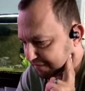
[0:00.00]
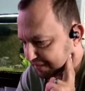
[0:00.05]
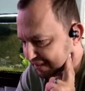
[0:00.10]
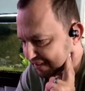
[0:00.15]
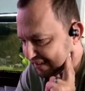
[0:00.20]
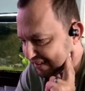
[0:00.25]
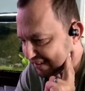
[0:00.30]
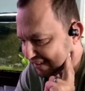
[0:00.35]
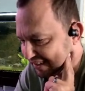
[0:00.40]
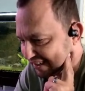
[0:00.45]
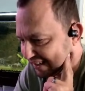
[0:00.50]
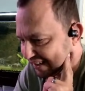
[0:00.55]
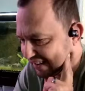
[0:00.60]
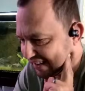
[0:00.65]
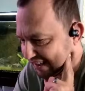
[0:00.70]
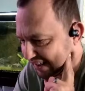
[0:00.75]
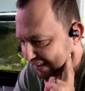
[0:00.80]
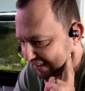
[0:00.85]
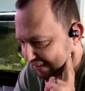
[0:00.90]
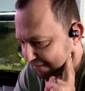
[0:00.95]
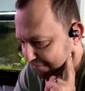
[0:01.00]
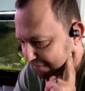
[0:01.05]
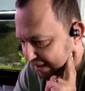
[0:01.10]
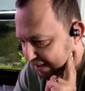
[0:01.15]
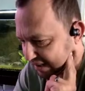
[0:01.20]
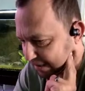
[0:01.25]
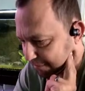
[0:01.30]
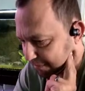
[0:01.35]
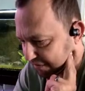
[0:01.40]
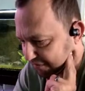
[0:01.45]
And I didn't
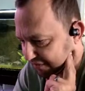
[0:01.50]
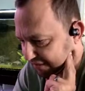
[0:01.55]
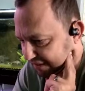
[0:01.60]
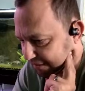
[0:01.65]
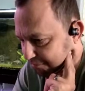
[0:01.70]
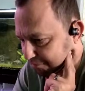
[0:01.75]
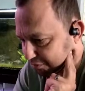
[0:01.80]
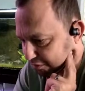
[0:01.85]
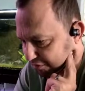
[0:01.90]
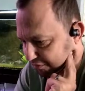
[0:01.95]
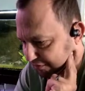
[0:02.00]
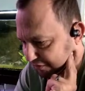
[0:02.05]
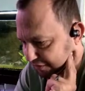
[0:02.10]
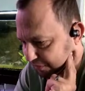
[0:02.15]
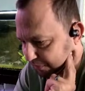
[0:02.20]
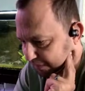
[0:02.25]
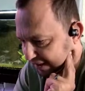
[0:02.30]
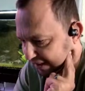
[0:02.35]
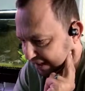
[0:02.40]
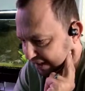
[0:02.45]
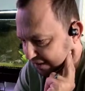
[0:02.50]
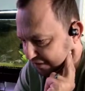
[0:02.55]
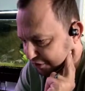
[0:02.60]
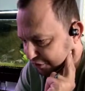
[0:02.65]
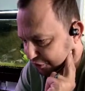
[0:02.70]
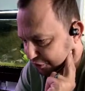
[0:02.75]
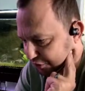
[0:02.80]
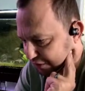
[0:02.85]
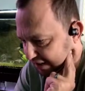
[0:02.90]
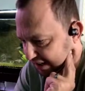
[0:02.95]
back up everything the way I
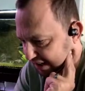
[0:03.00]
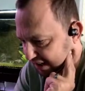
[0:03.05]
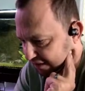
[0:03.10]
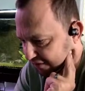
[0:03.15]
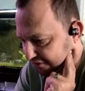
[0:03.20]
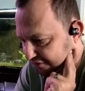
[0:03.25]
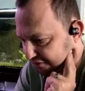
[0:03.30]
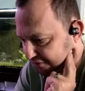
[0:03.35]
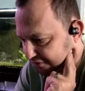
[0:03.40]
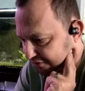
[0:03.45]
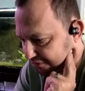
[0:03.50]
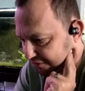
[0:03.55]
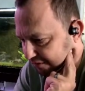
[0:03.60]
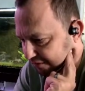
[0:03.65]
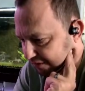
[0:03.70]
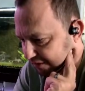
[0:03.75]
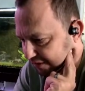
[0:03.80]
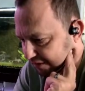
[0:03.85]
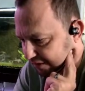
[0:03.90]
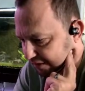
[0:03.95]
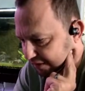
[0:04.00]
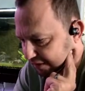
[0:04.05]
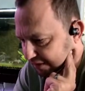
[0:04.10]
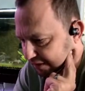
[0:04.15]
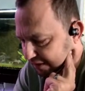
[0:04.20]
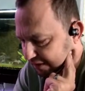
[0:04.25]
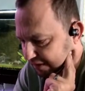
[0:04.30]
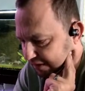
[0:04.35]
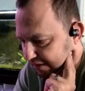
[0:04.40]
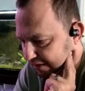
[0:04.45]
should have.
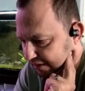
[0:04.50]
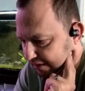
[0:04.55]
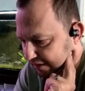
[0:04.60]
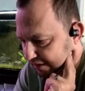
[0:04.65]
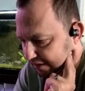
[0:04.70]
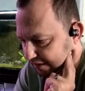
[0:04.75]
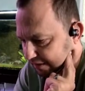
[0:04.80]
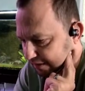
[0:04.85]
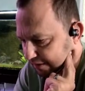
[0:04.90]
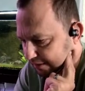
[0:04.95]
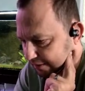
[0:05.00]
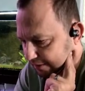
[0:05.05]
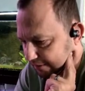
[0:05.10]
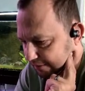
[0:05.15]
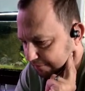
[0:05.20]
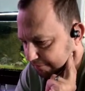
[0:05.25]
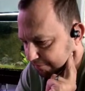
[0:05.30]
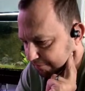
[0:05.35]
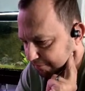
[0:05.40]
Let